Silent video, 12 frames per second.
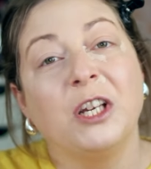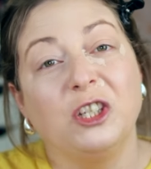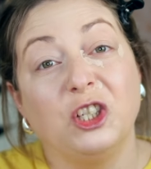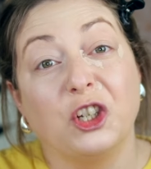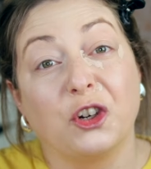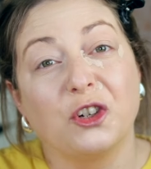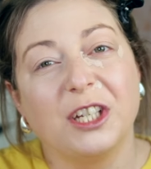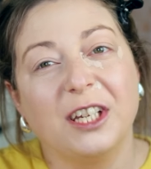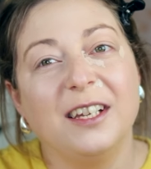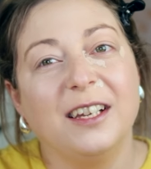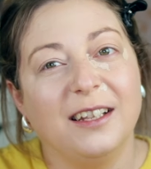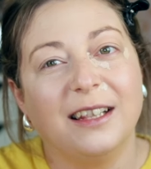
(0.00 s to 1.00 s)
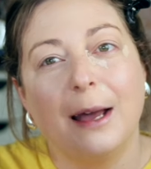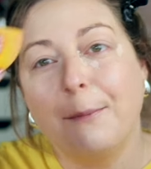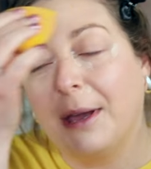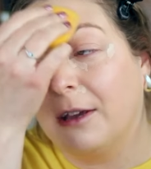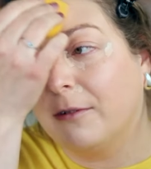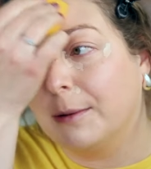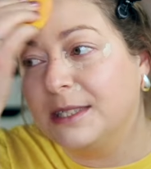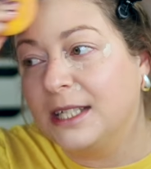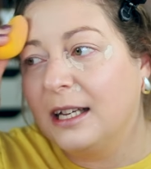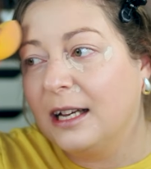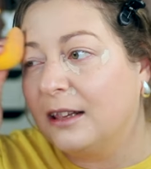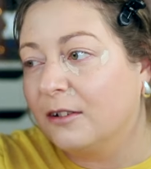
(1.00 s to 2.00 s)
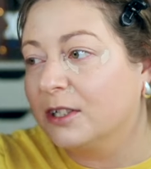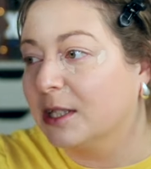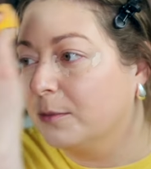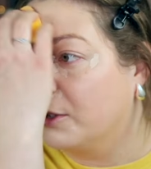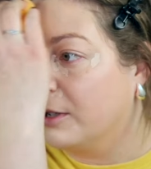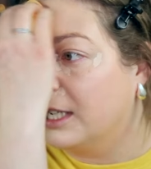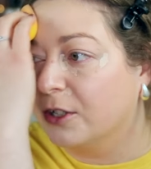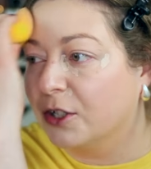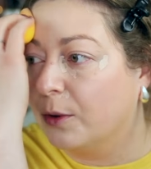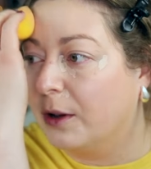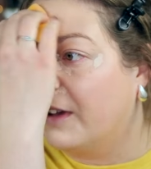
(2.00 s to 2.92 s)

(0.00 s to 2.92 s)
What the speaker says: dirt in that bankruptcy, and there's some creators who have